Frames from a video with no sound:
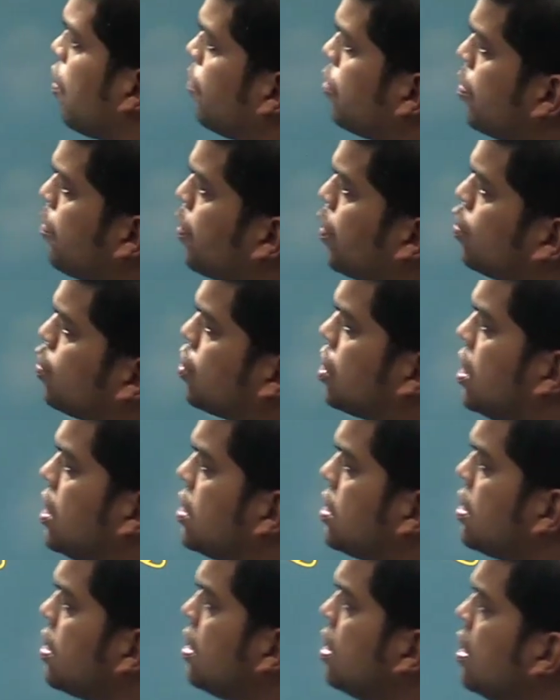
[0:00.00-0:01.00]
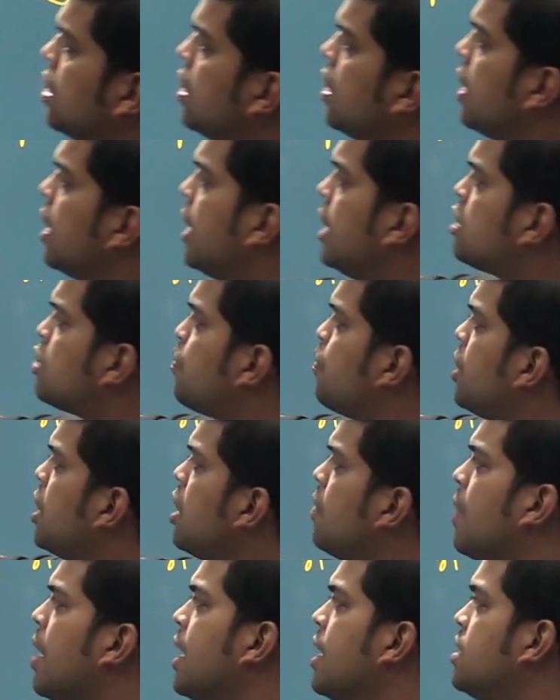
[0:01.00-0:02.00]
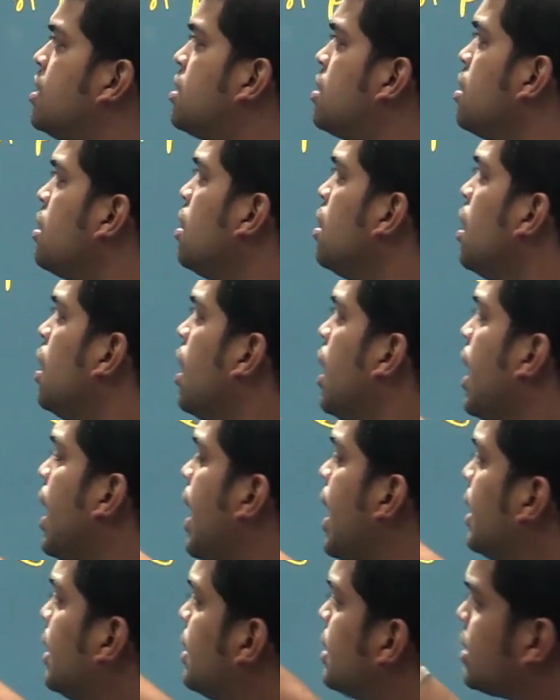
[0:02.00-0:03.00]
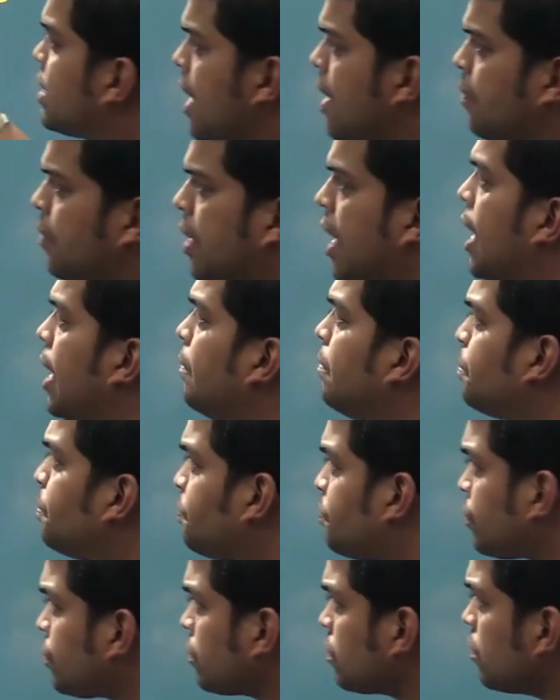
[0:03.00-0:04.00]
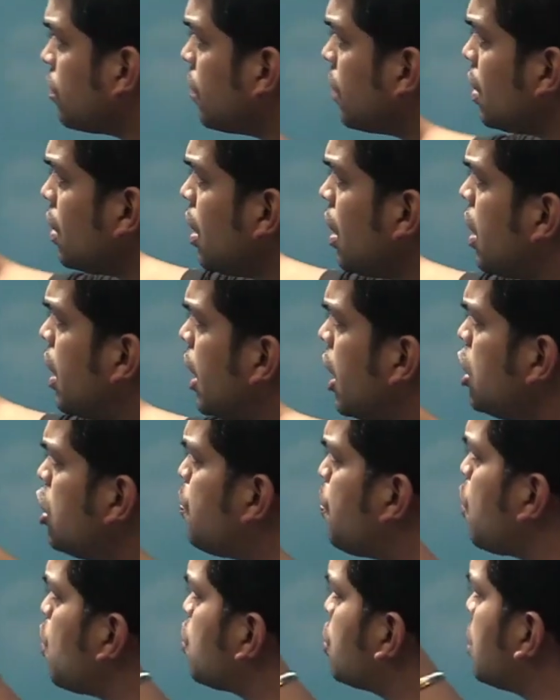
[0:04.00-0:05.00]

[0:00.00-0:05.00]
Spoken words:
process is minimized, at the same time each process